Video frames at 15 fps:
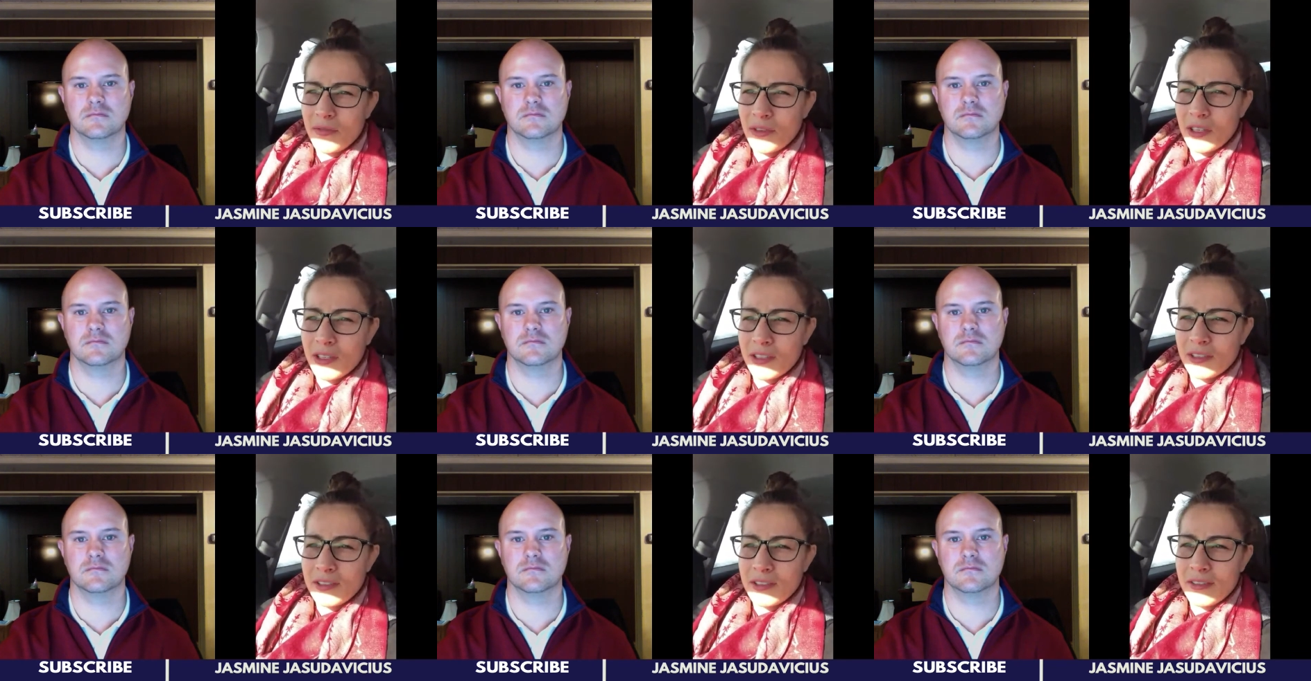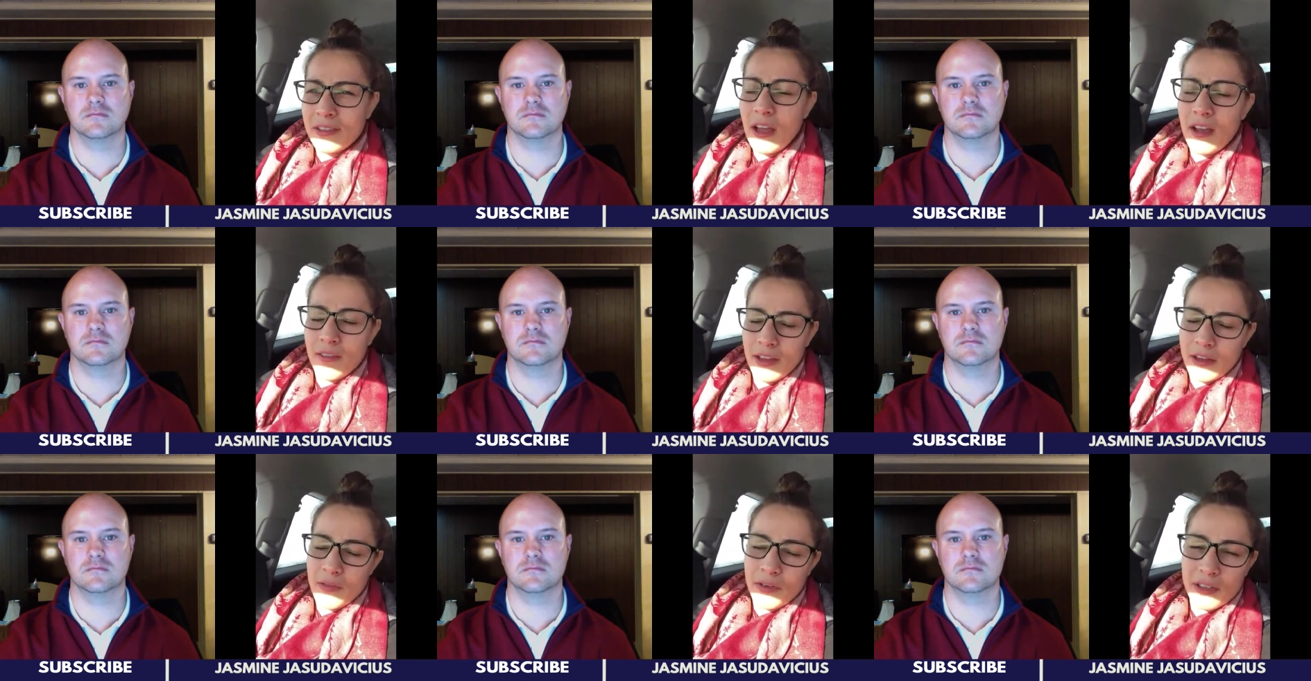Speaker 1: first, not
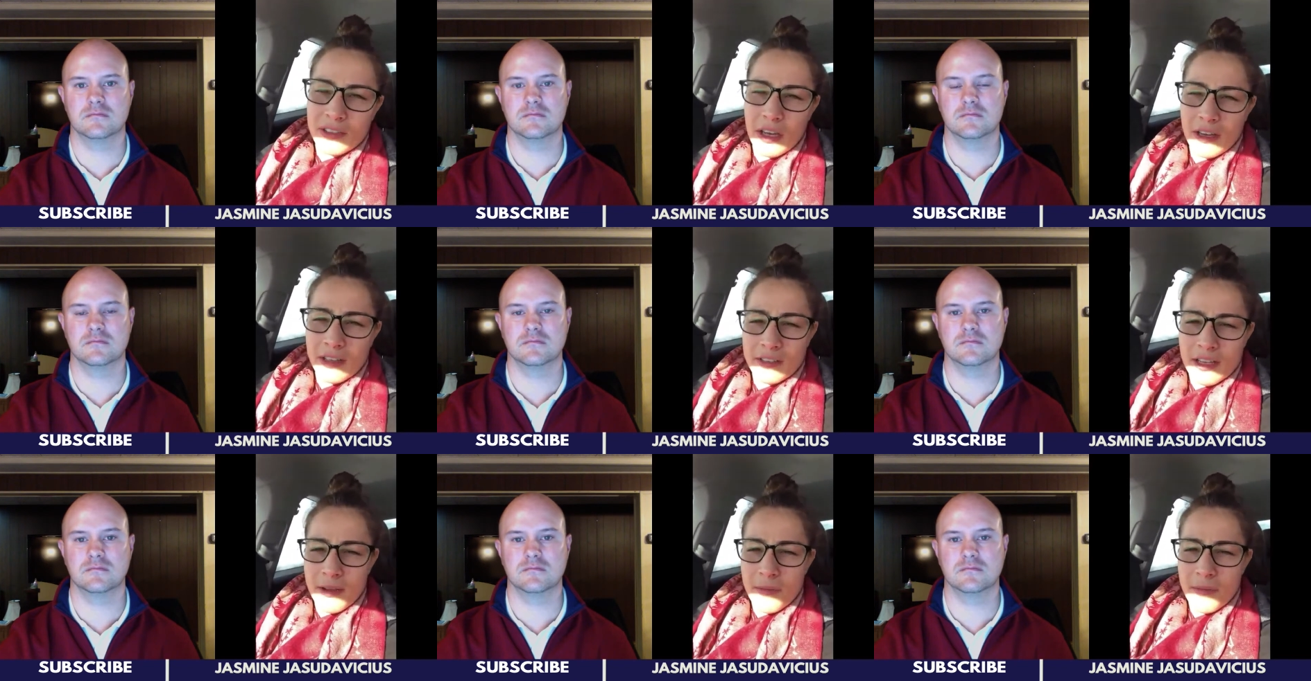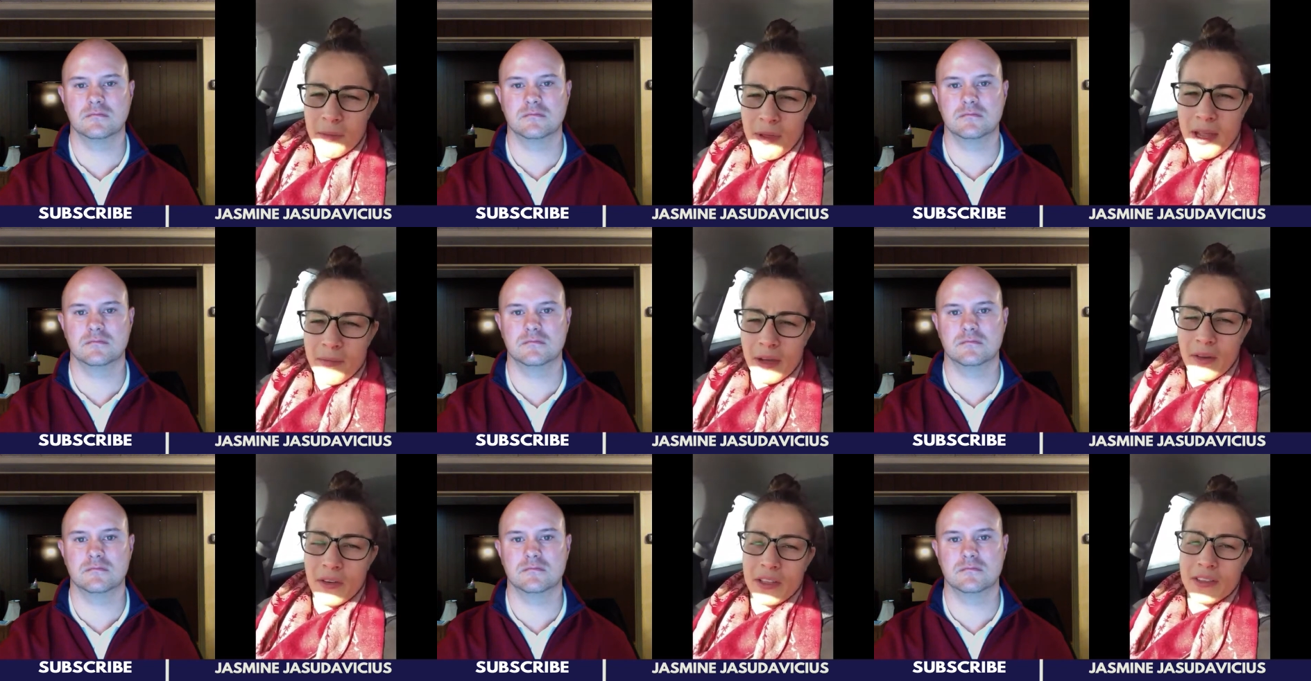like first got into M M A,
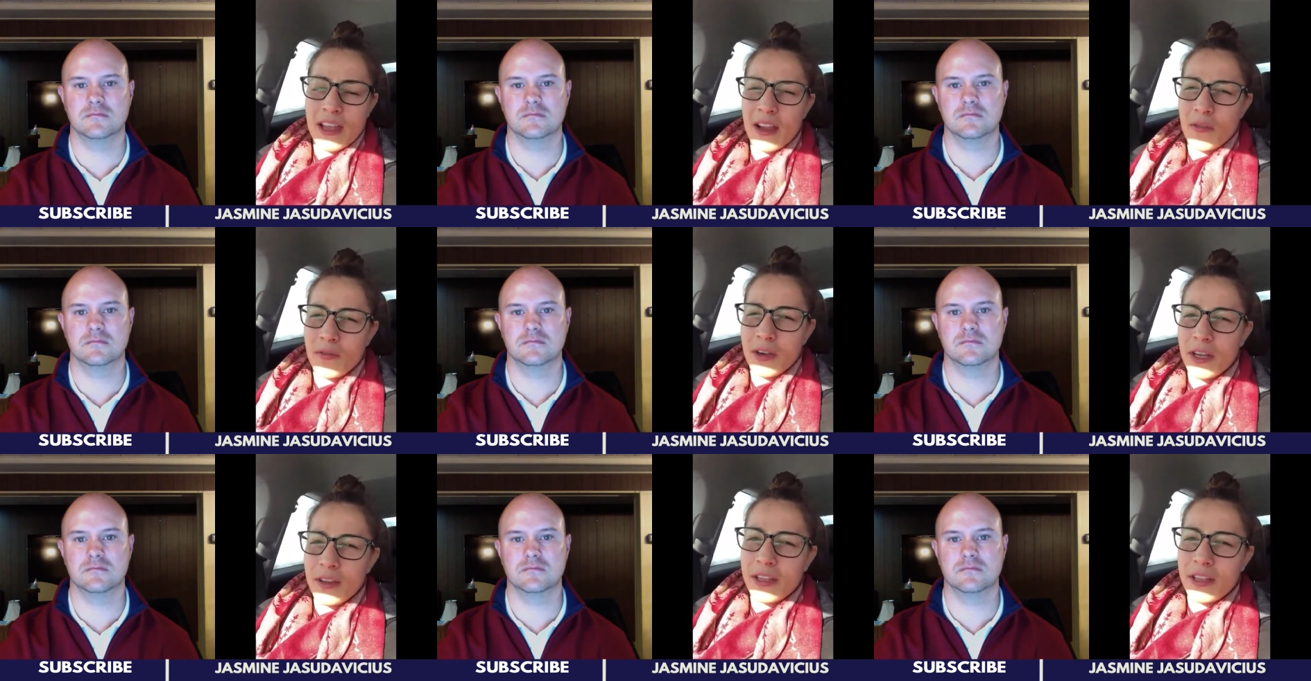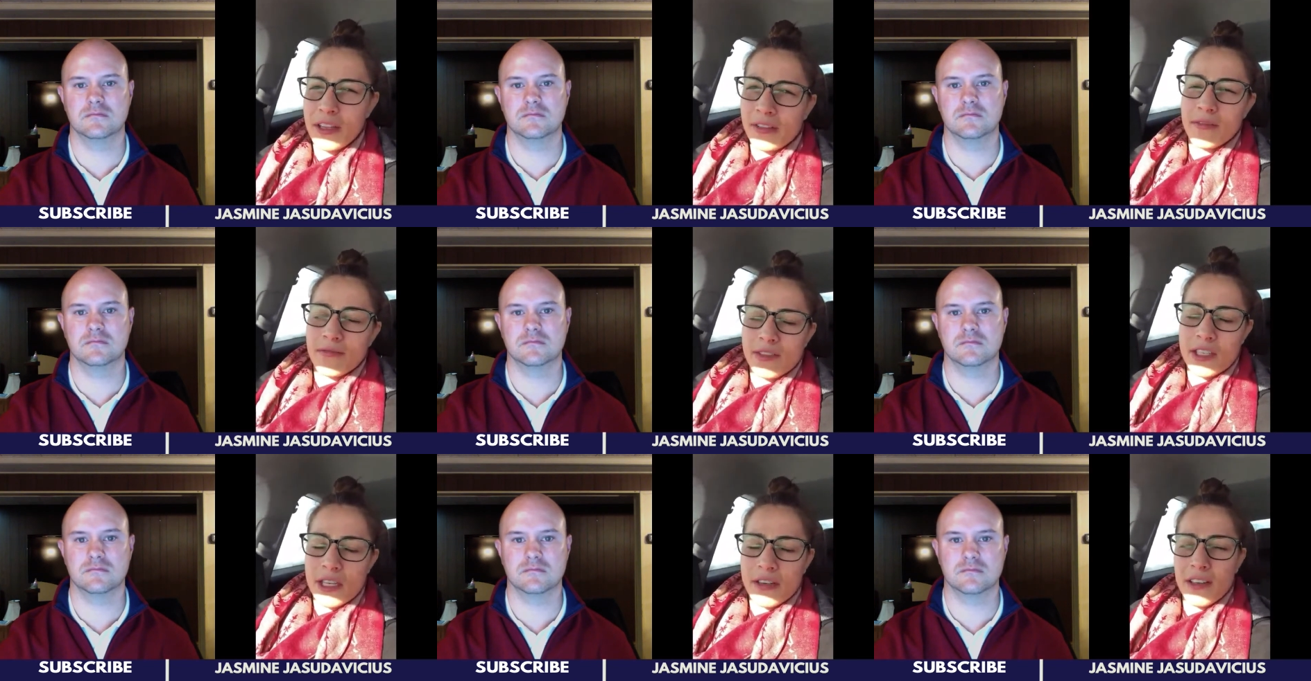but was like really
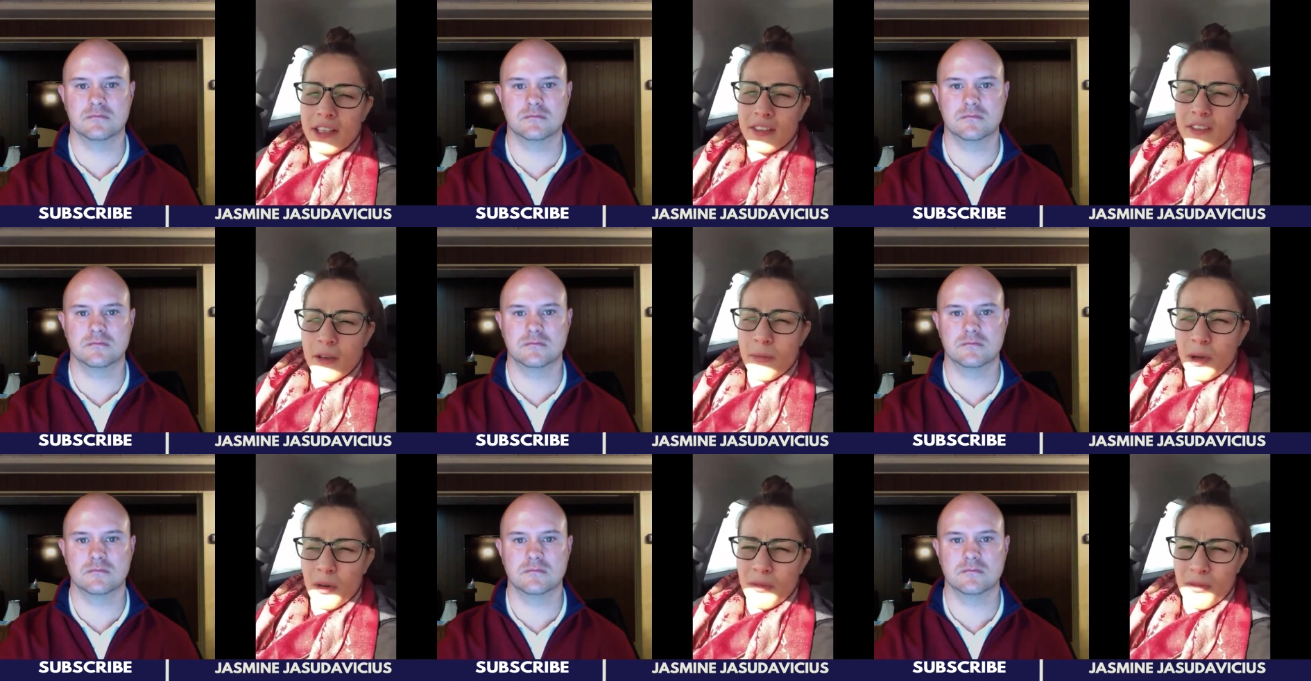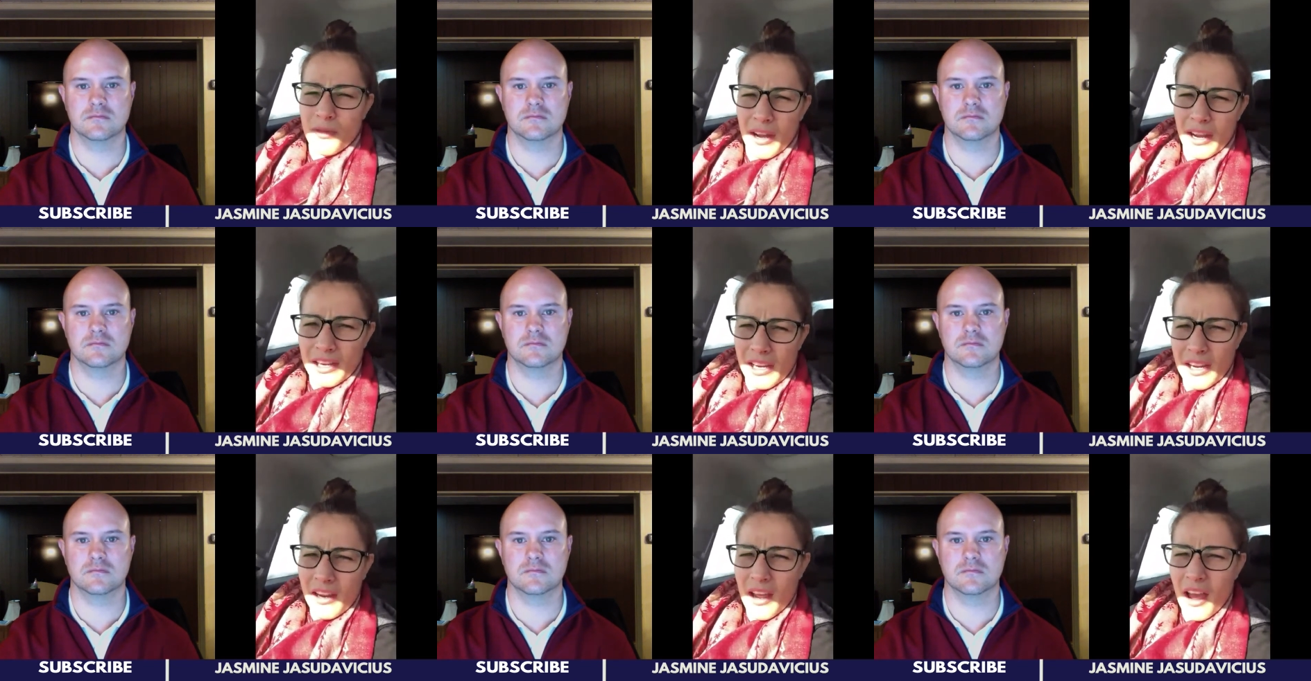serious about
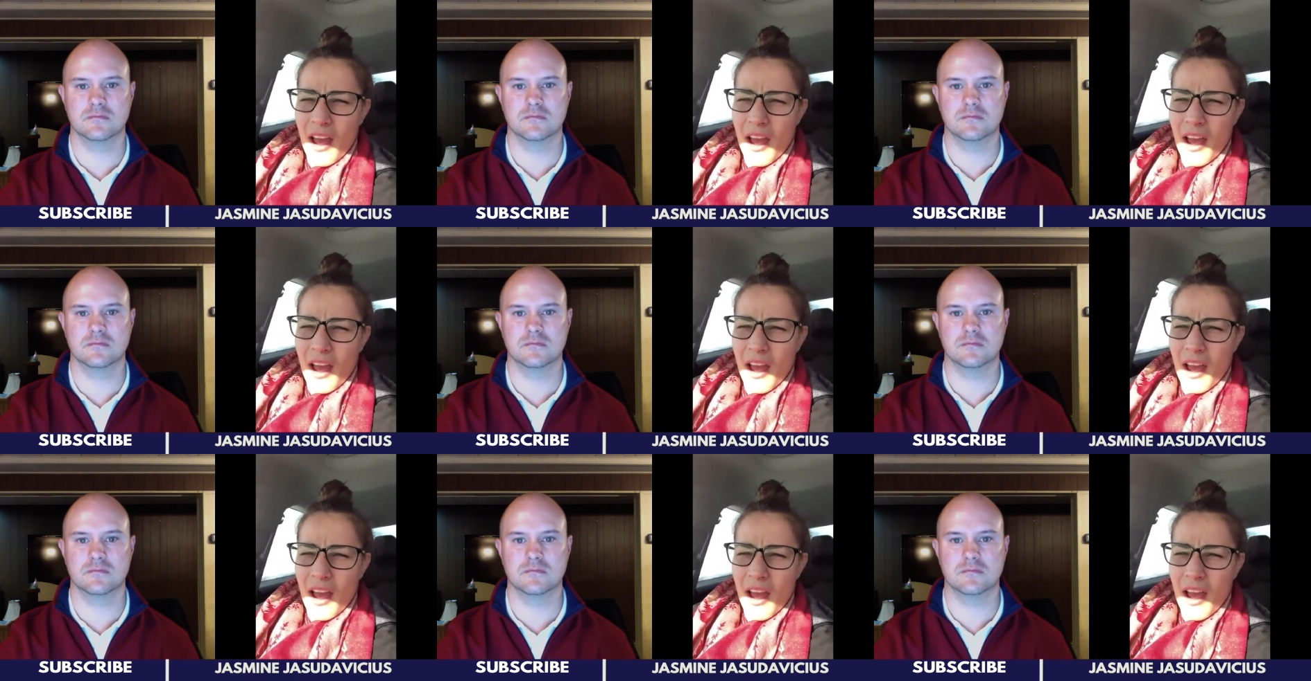fighting.